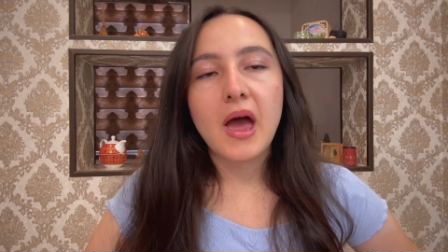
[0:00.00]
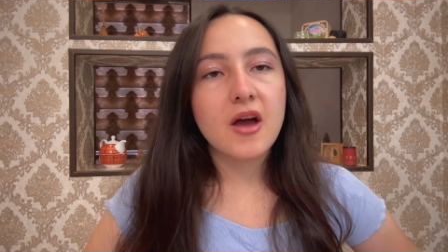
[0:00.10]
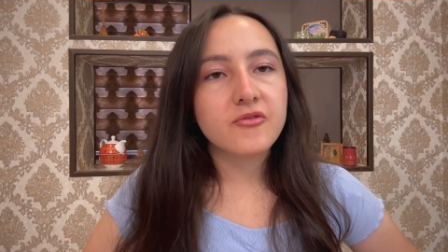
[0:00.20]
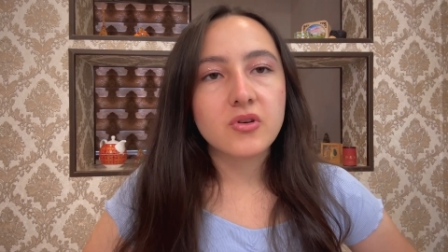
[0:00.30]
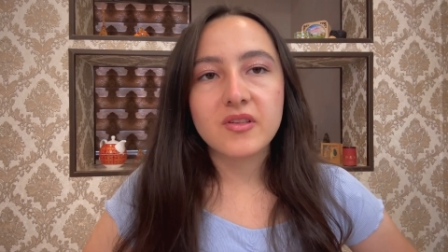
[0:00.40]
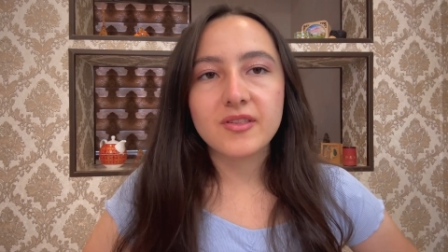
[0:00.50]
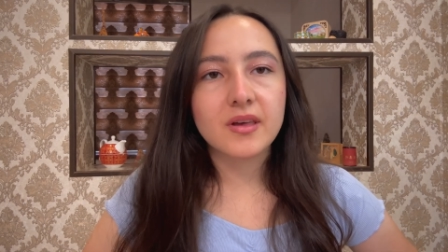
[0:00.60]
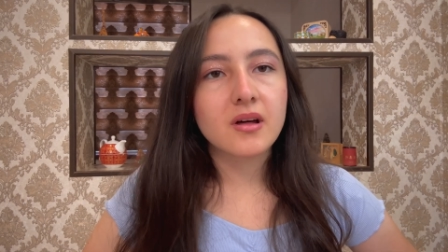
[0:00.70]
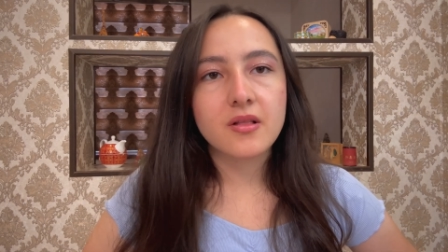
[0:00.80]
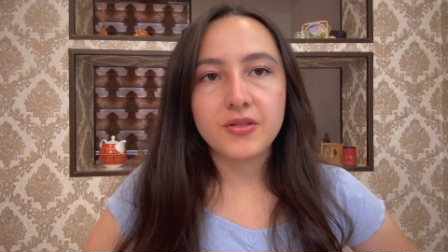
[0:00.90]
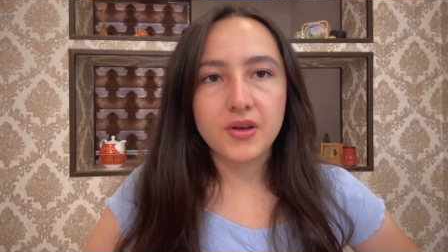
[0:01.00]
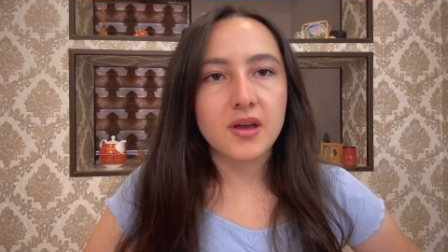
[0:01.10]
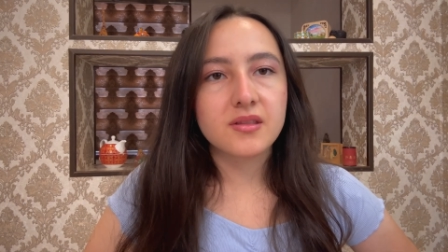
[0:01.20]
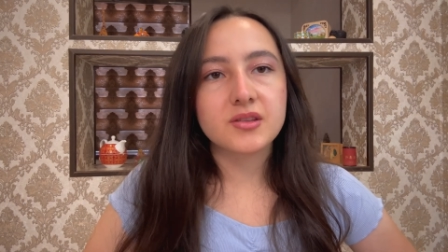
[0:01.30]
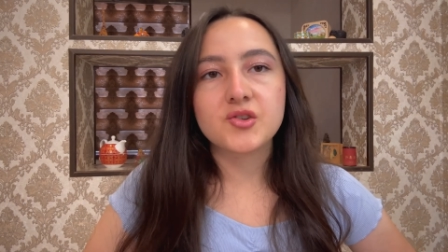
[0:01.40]
every single
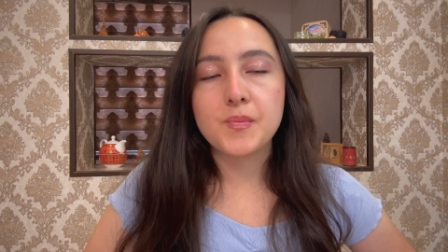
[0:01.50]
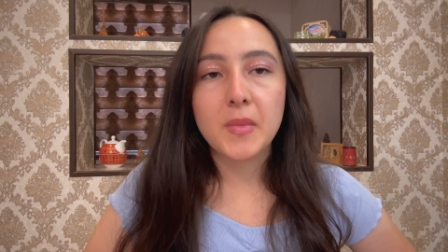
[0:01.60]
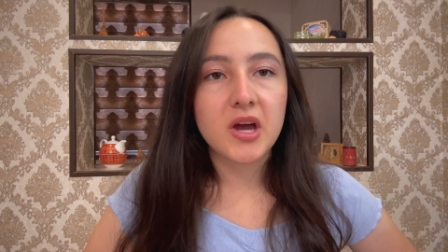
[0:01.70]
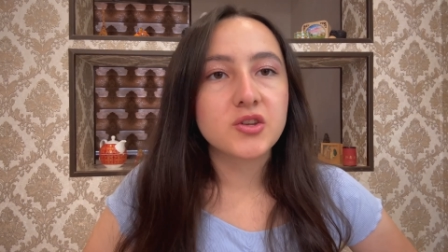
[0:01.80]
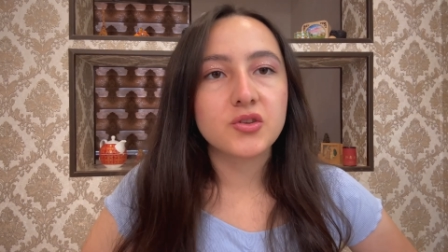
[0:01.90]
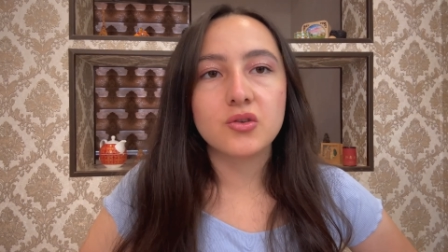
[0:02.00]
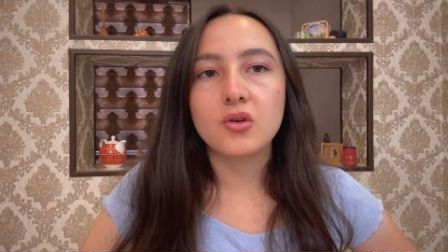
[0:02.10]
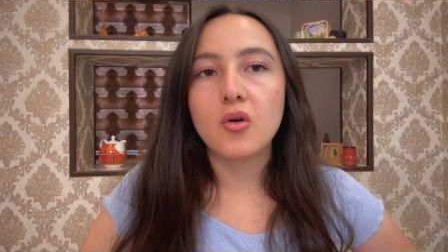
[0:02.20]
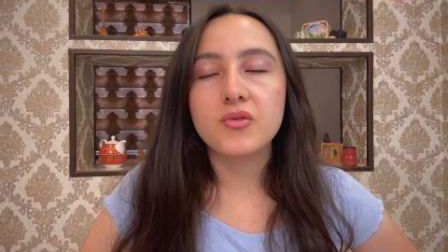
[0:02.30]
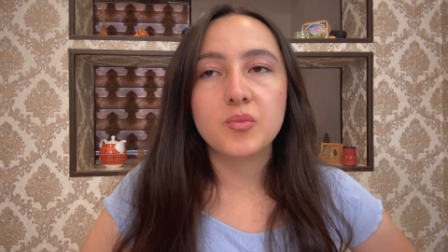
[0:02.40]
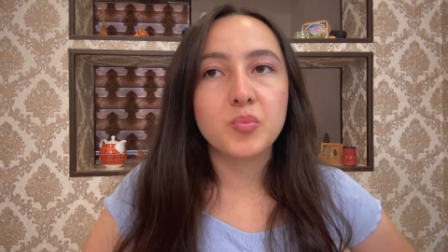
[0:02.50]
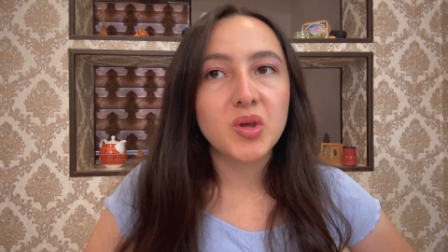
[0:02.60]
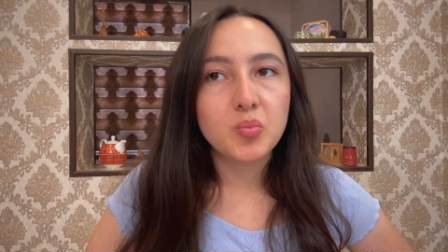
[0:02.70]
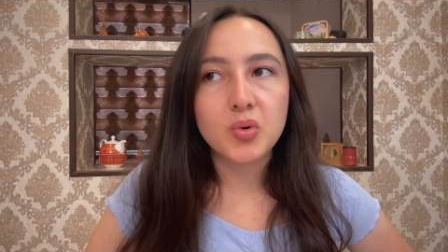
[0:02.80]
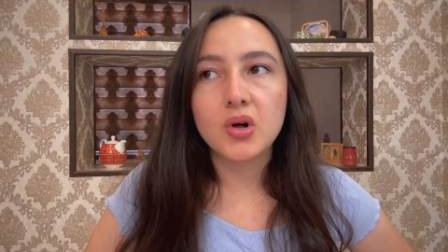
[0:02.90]
thing that remind you of the
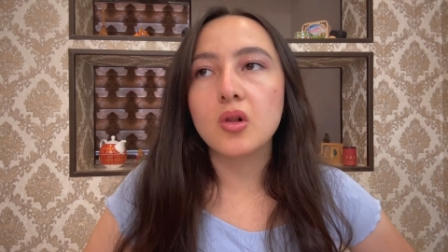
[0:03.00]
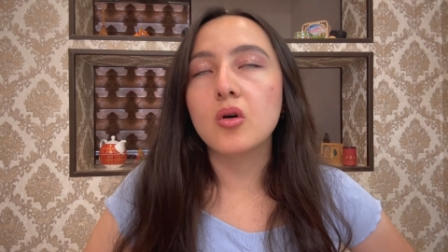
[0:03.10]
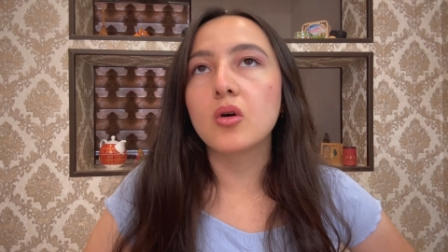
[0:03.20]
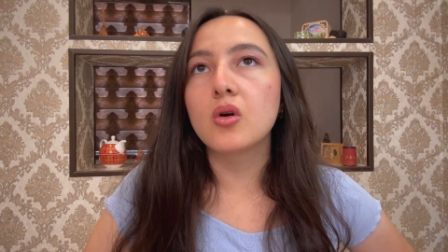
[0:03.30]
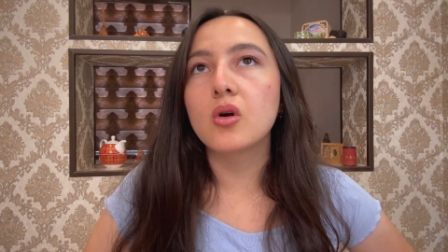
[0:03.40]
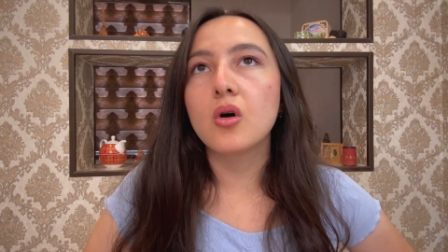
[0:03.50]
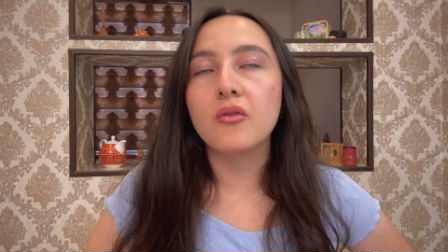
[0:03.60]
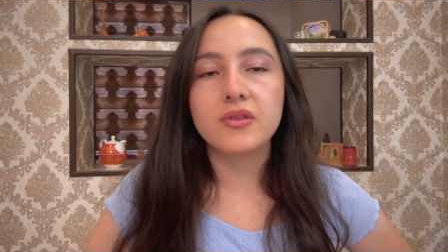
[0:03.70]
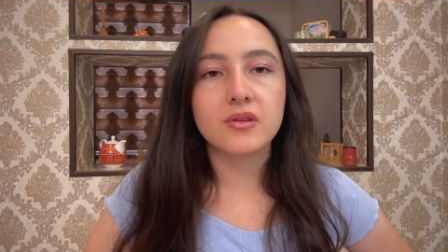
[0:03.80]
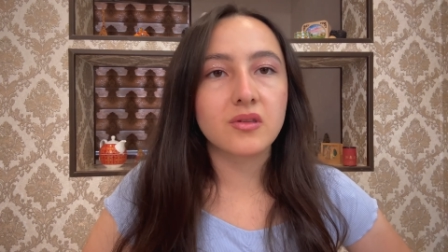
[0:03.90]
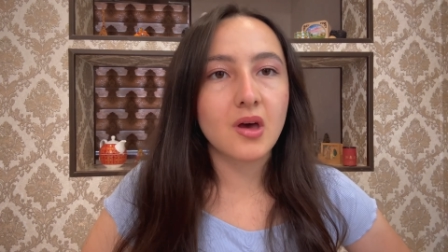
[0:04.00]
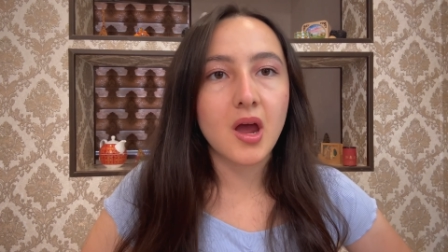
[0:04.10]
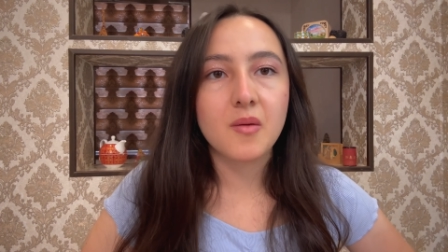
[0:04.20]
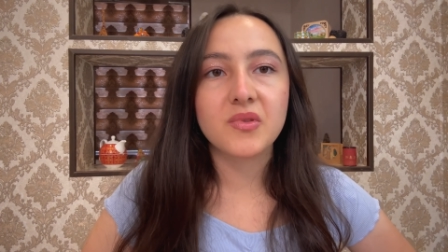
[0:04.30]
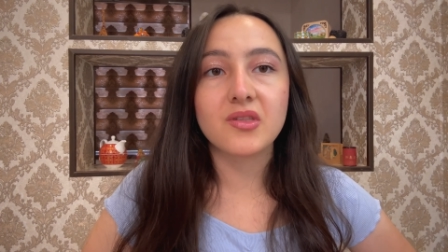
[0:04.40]
people or of the
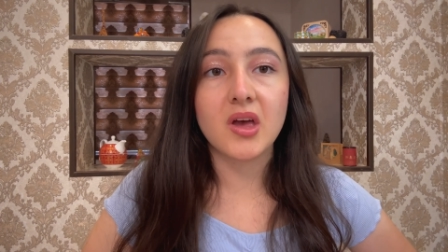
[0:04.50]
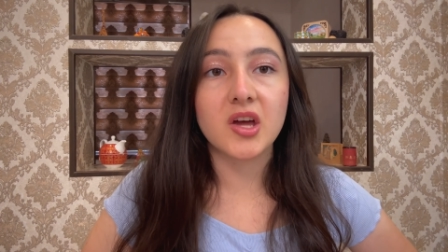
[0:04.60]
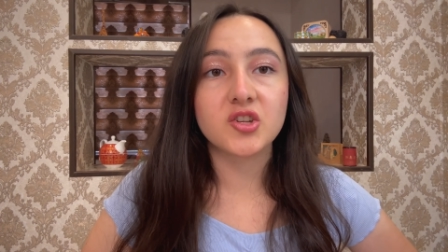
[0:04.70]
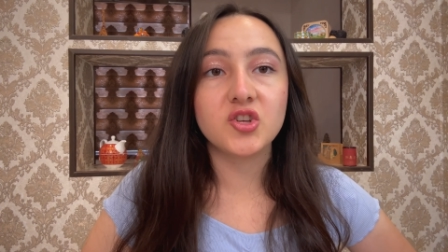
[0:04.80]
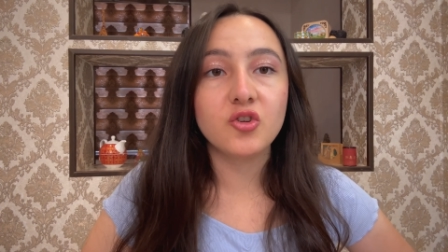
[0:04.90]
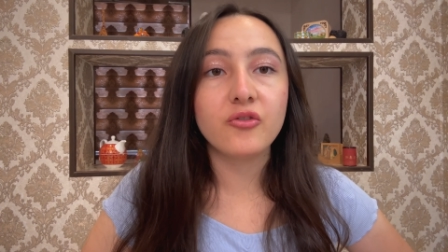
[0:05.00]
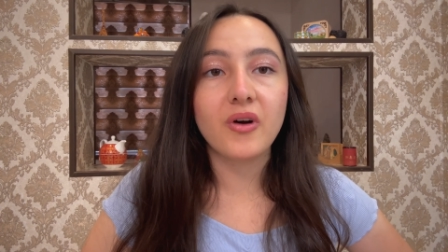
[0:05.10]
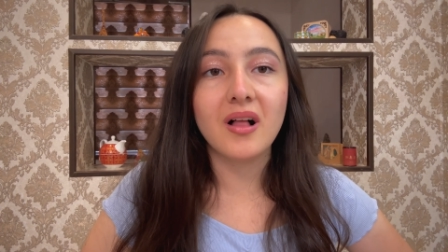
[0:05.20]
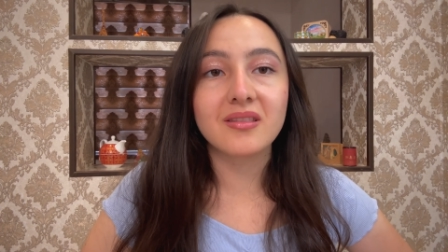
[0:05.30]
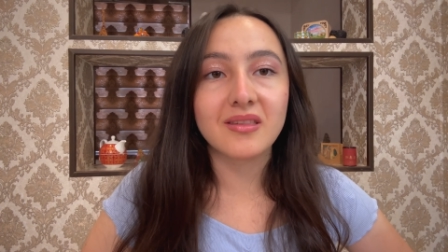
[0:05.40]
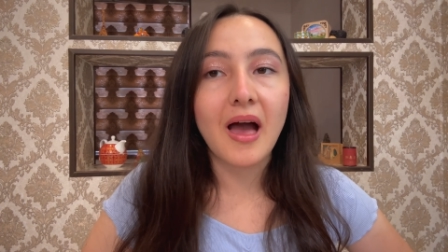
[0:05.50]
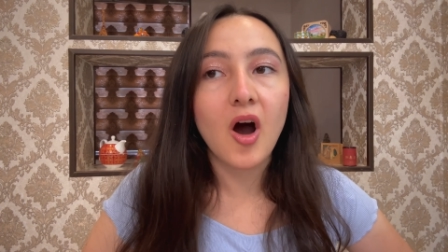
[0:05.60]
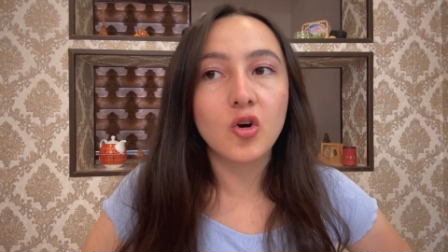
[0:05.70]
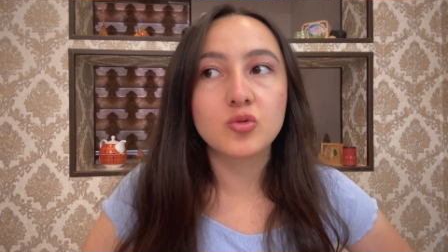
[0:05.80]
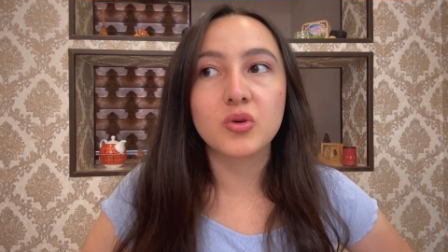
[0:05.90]
times that you fell
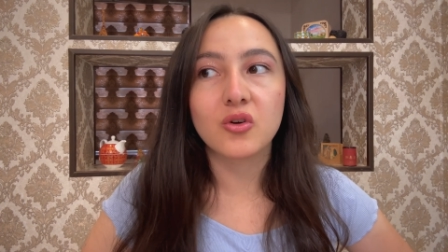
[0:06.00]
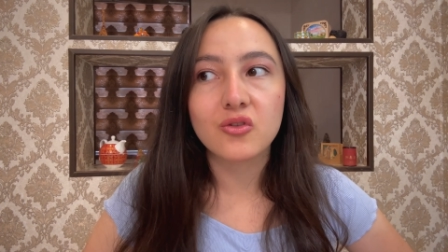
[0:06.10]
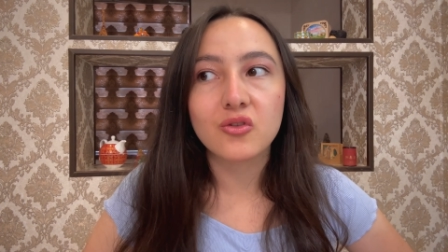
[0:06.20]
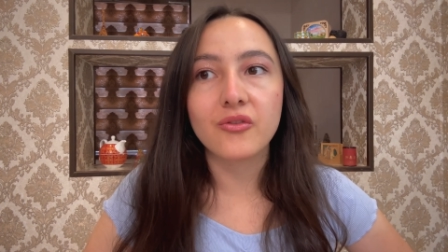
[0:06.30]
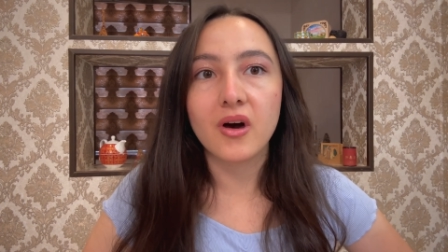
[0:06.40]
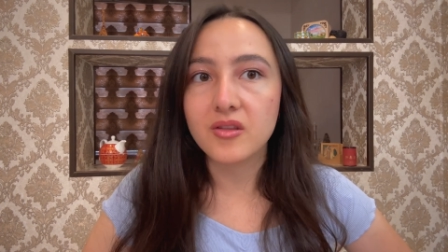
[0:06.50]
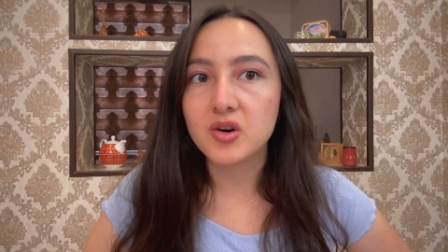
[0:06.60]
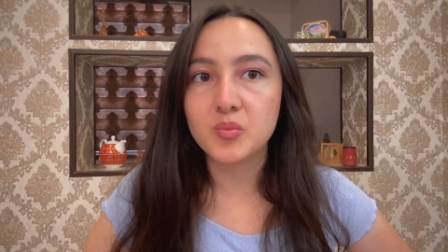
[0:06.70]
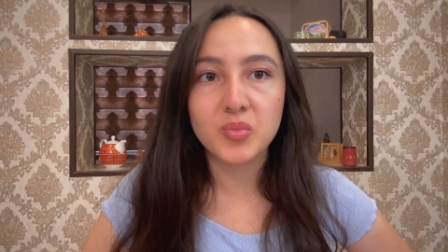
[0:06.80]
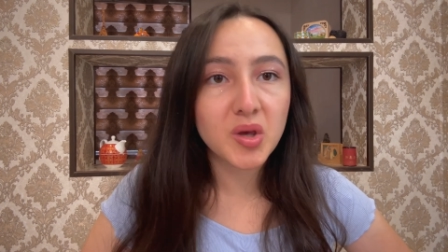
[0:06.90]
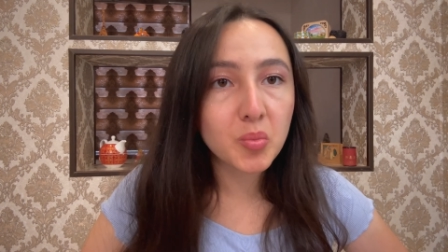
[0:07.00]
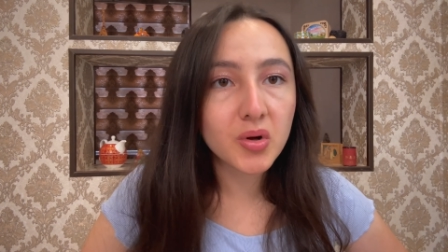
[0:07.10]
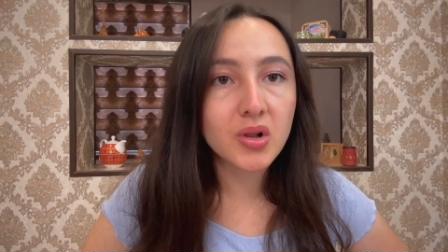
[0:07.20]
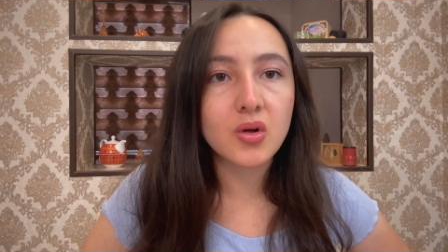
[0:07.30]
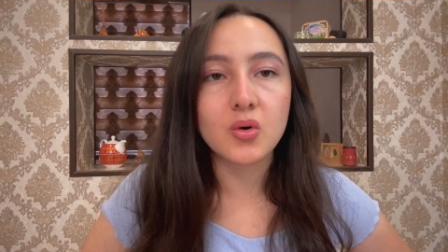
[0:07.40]
down because of other
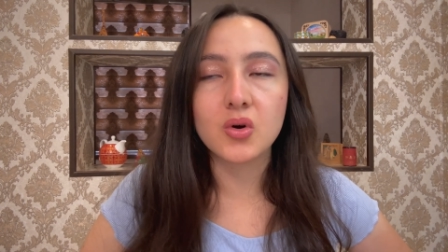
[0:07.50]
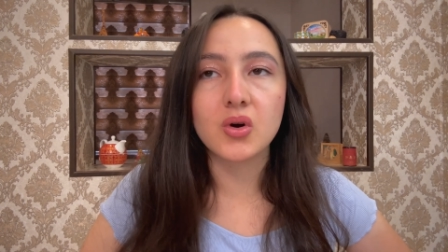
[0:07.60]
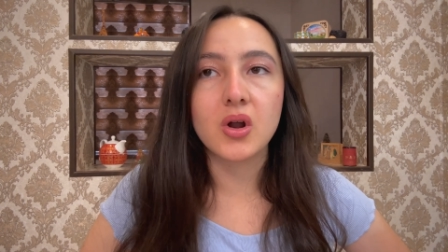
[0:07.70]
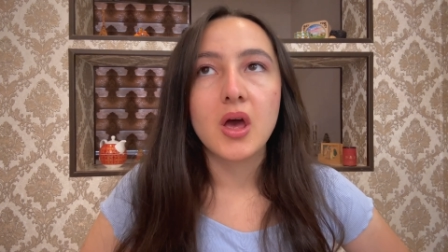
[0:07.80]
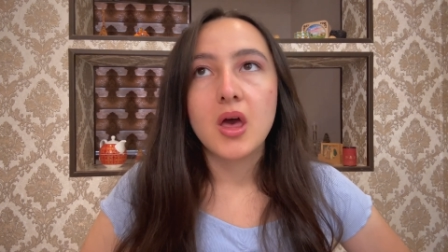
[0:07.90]
people, or